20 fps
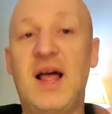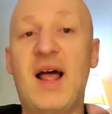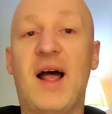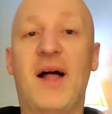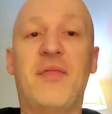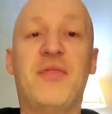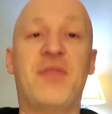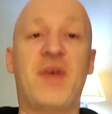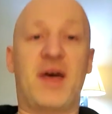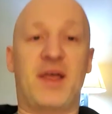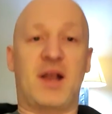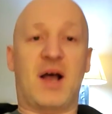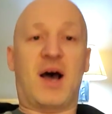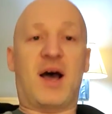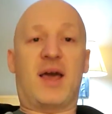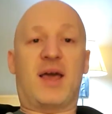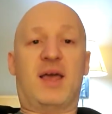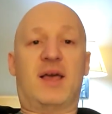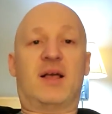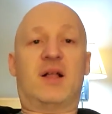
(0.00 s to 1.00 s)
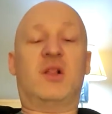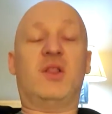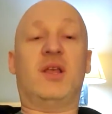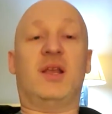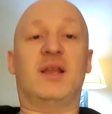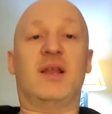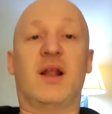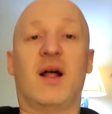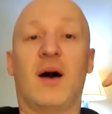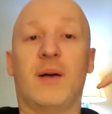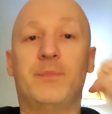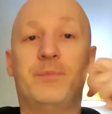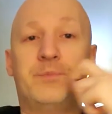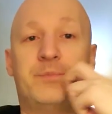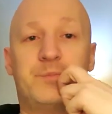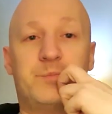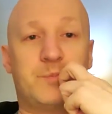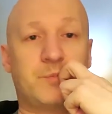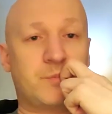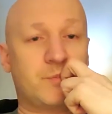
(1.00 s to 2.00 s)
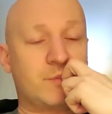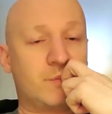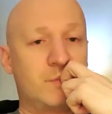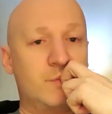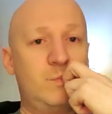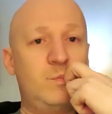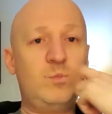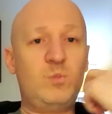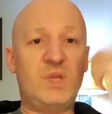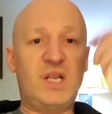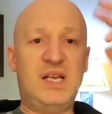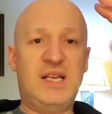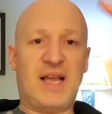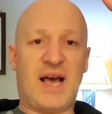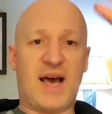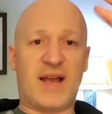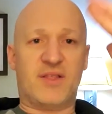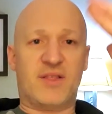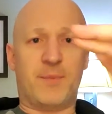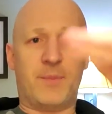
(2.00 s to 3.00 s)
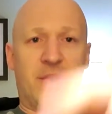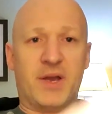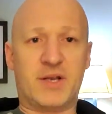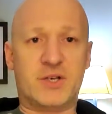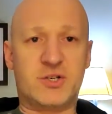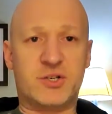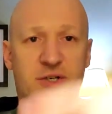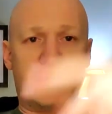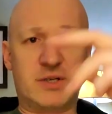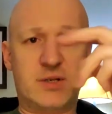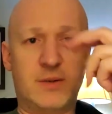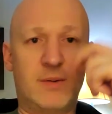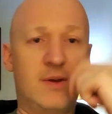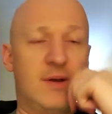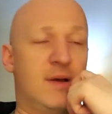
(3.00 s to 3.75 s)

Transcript: And then I cleaned it up and added the pictures.